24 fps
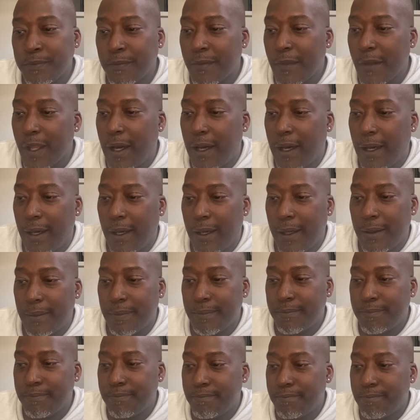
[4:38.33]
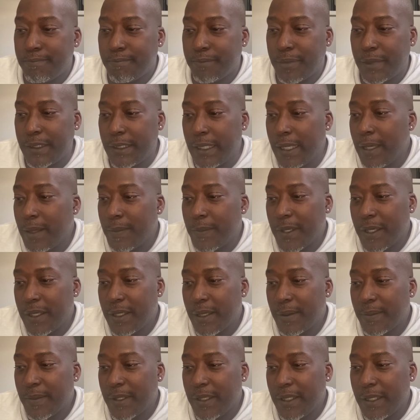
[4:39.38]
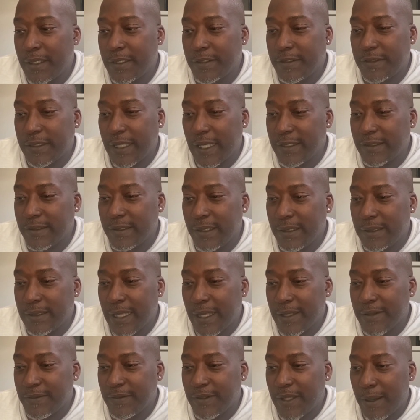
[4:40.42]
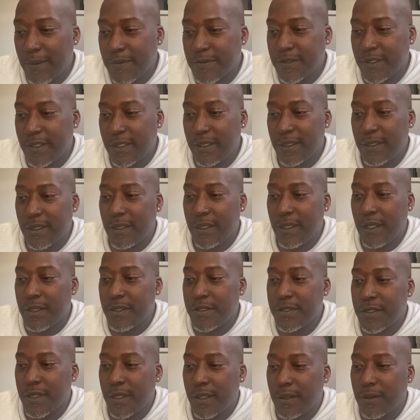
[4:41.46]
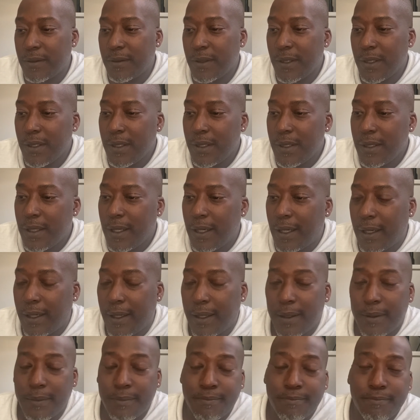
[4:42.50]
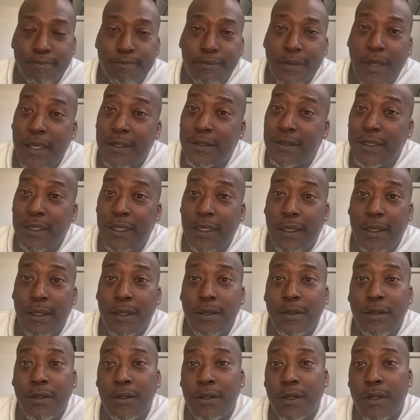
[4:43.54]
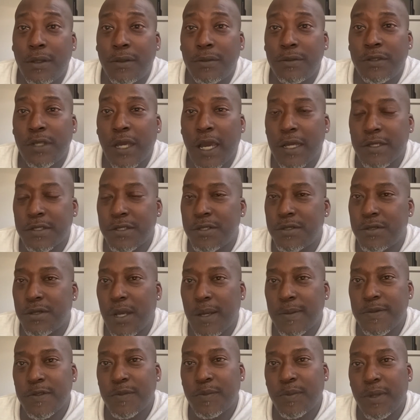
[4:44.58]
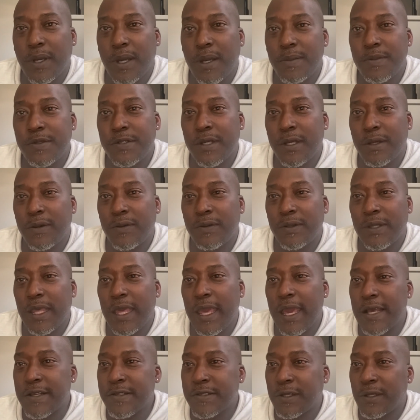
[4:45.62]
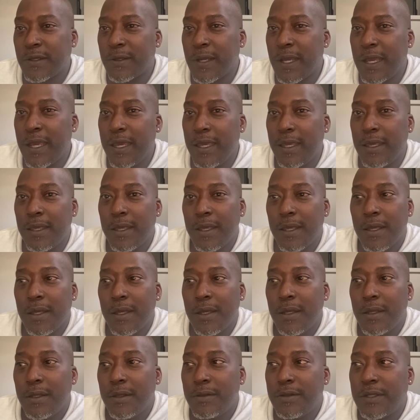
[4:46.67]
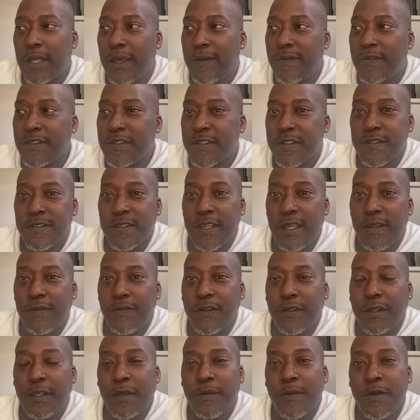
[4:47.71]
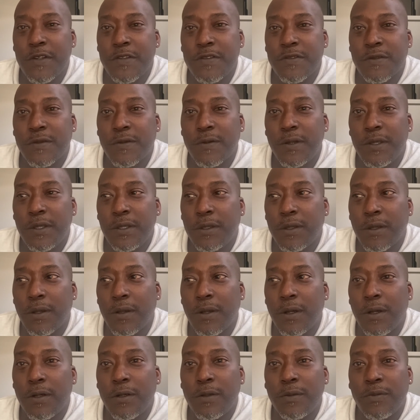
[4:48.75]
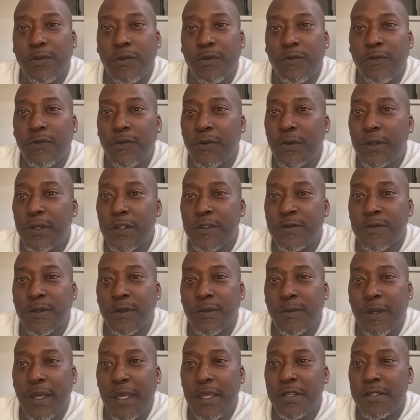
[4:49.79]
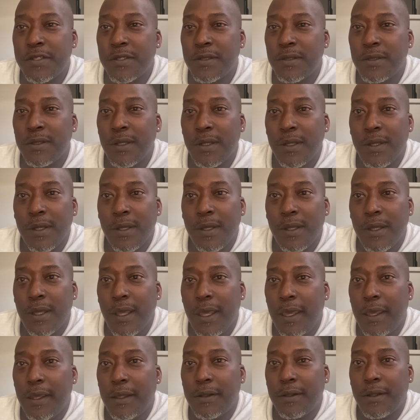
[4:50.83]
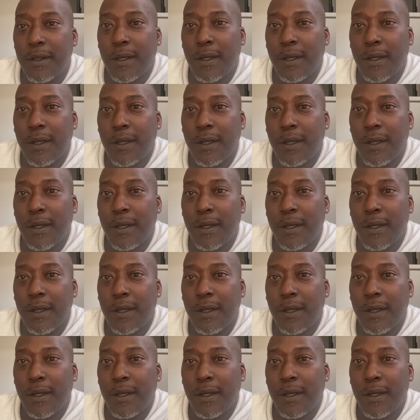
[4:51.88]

But yeah, man, I mean, that's it. That was it in a nutshell. At the end, Tasha drops a bombshell and they ask her, hey, Davis is saying, if you give me a story, you go home, 3 years probation, and